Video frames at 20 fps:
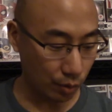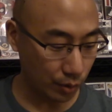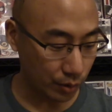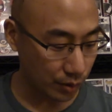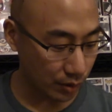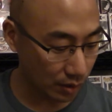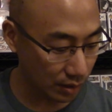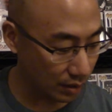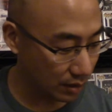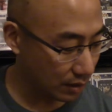
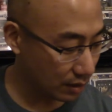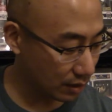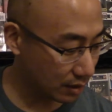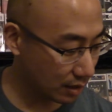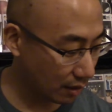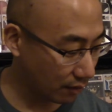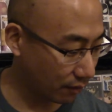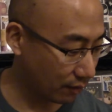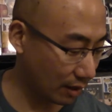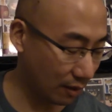So this is
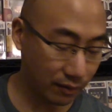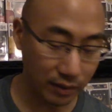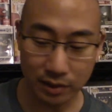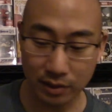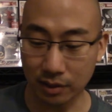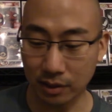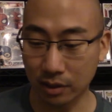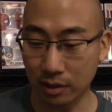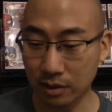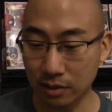
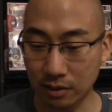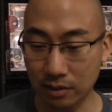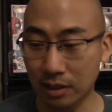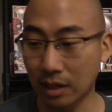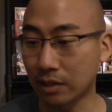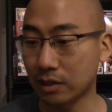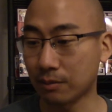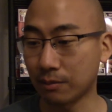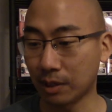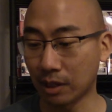obviously this is
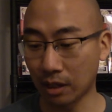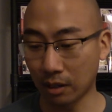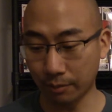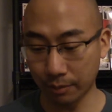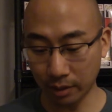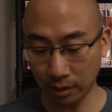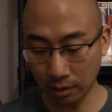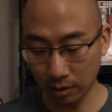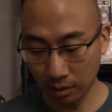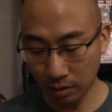not something I'll
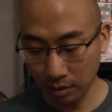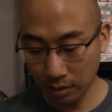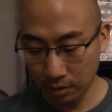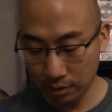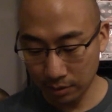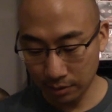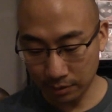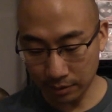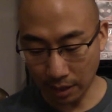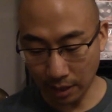be
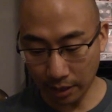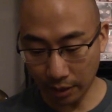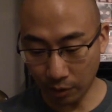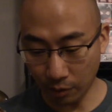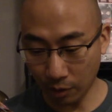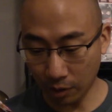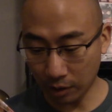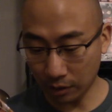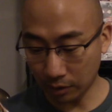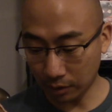selling or
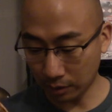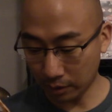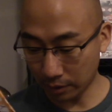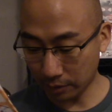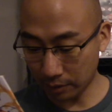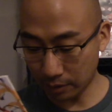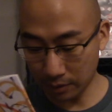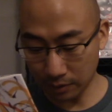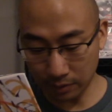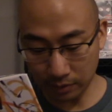anything like
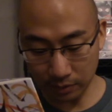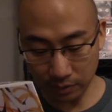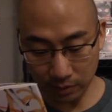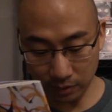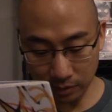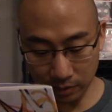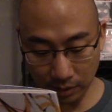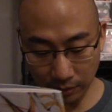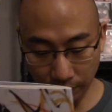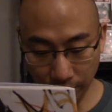this. This
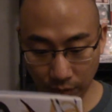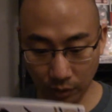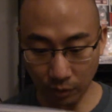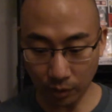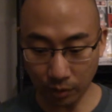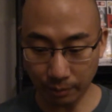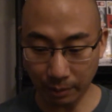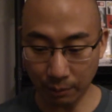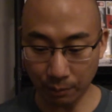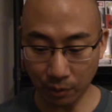is definitely going
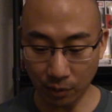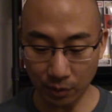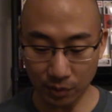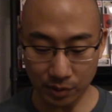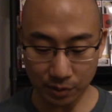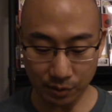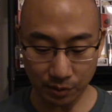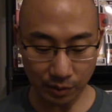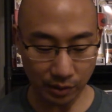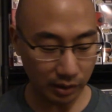to my
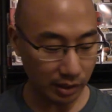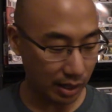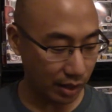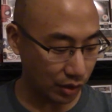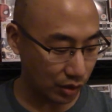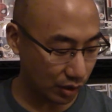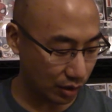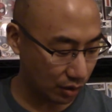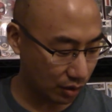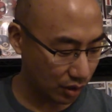personal
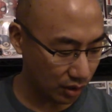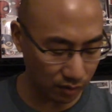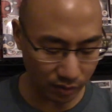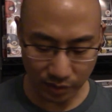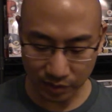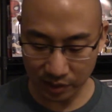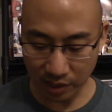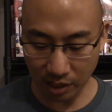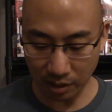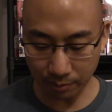collection just for
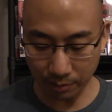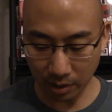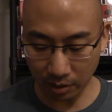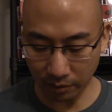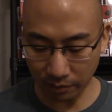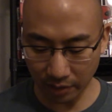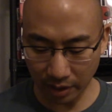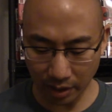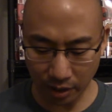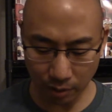sentimental
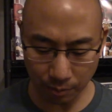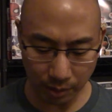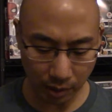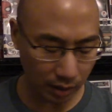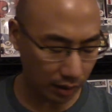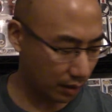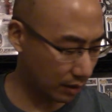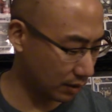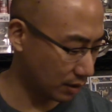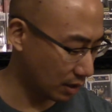value,
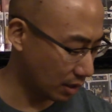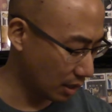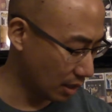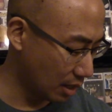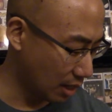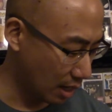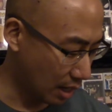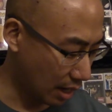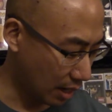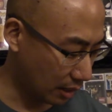because
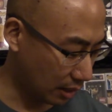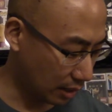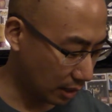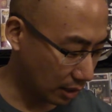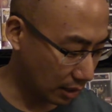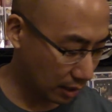I think he